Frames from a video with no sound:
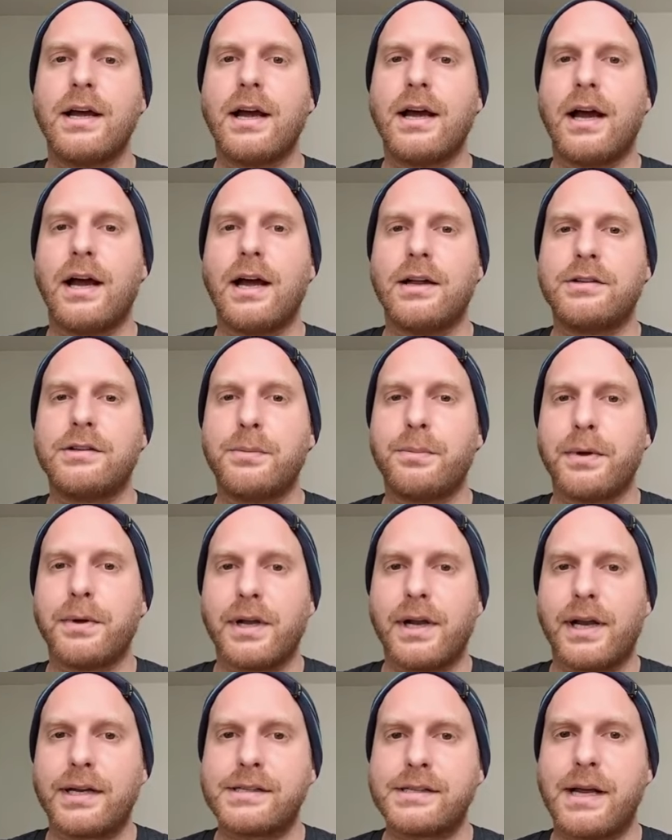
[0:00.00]
A
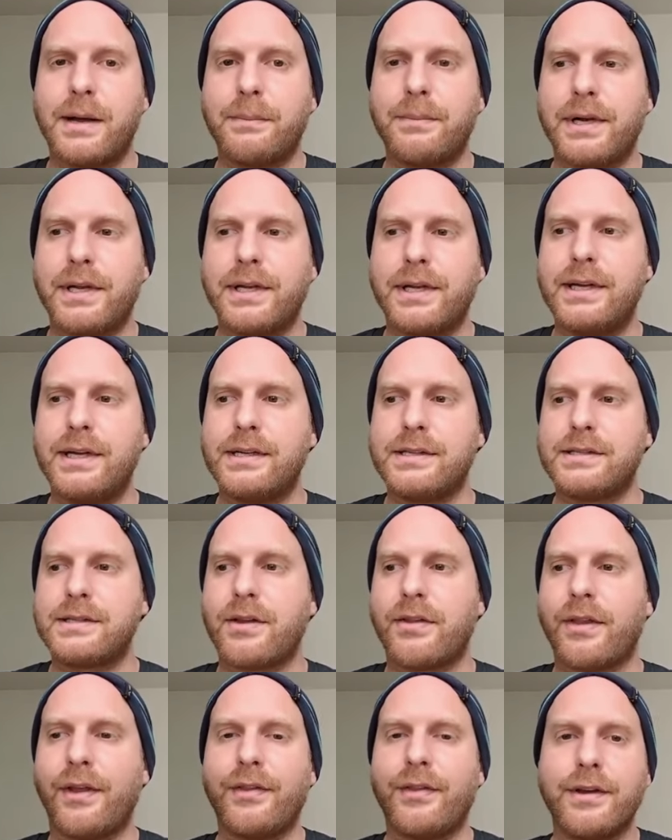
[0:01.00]
typical example here
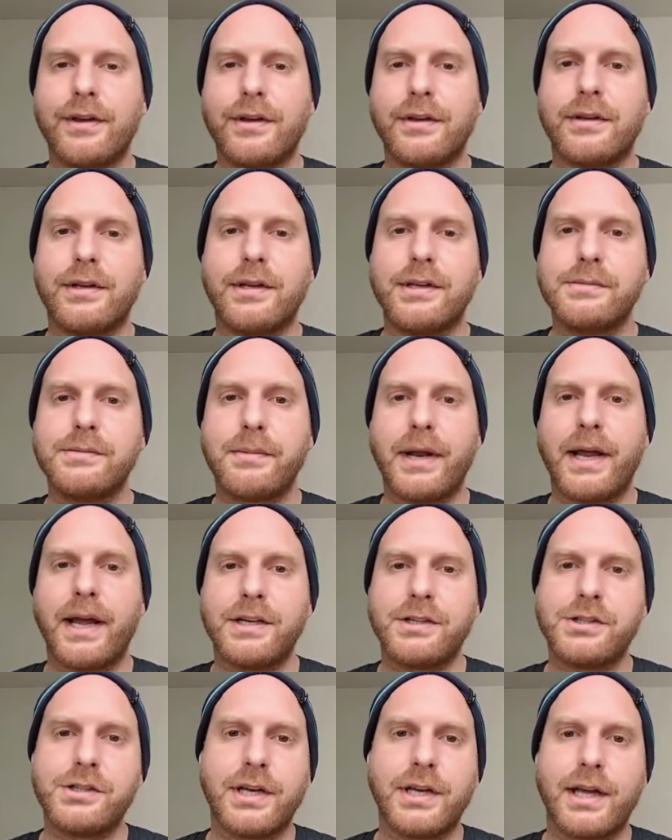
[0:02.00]
is that the display
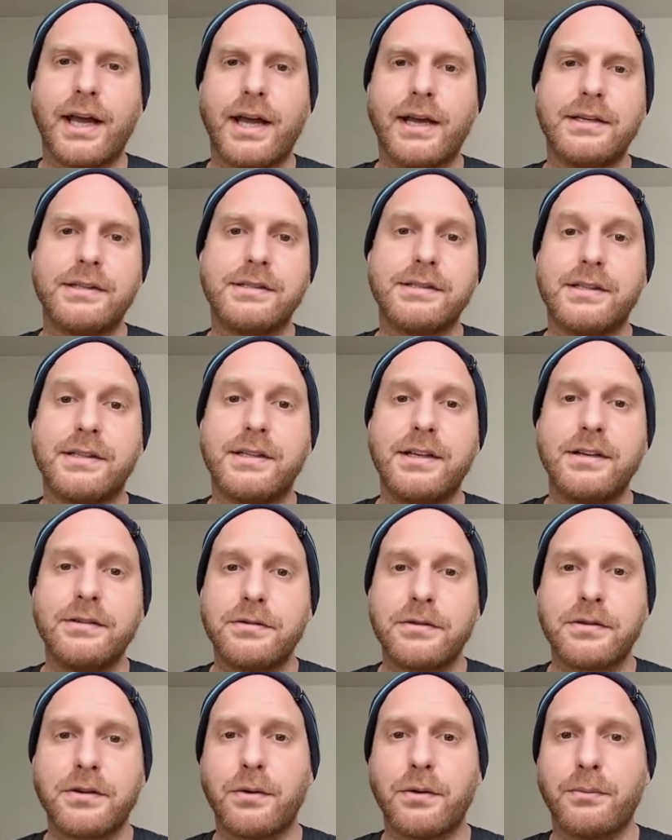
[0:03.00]
engine, again, is a
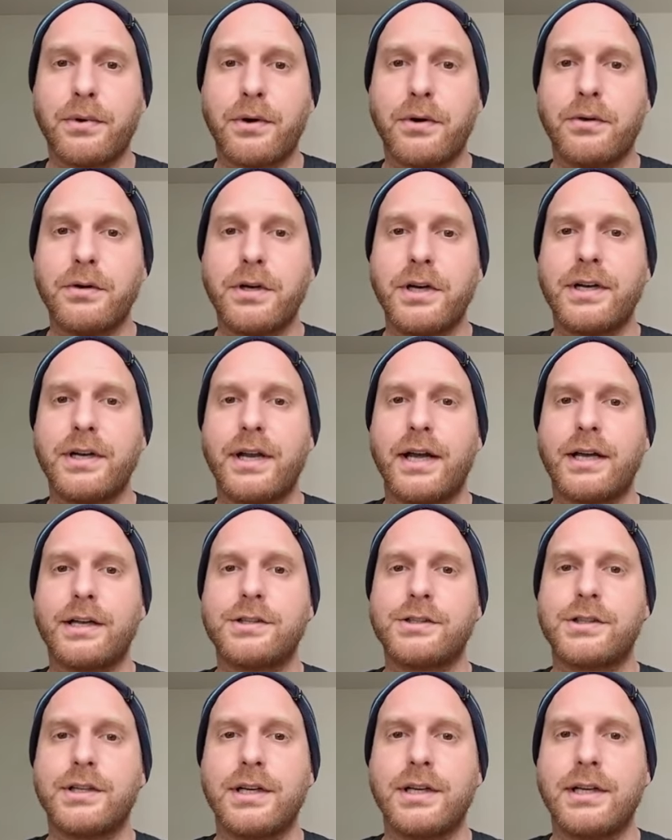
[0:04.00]
different component,
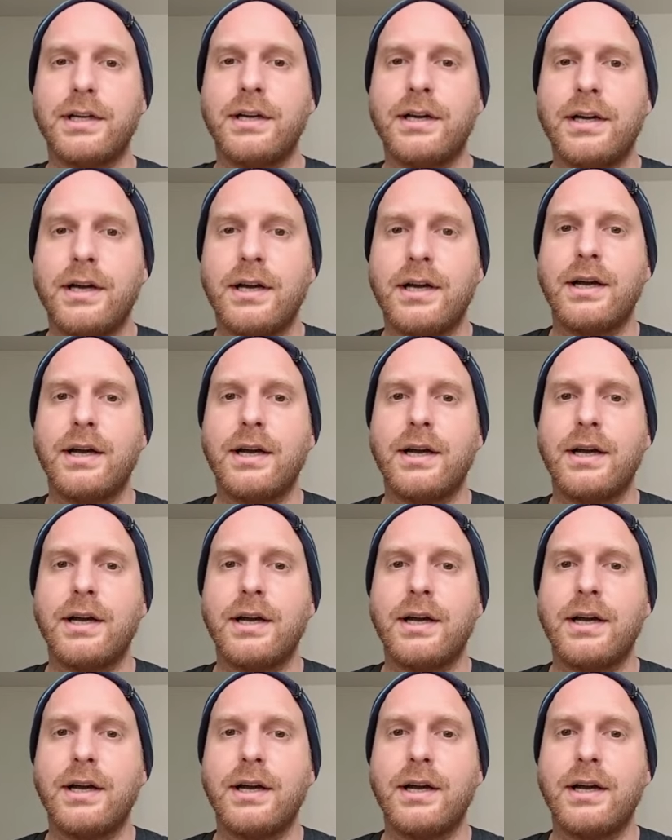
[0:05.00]
actually,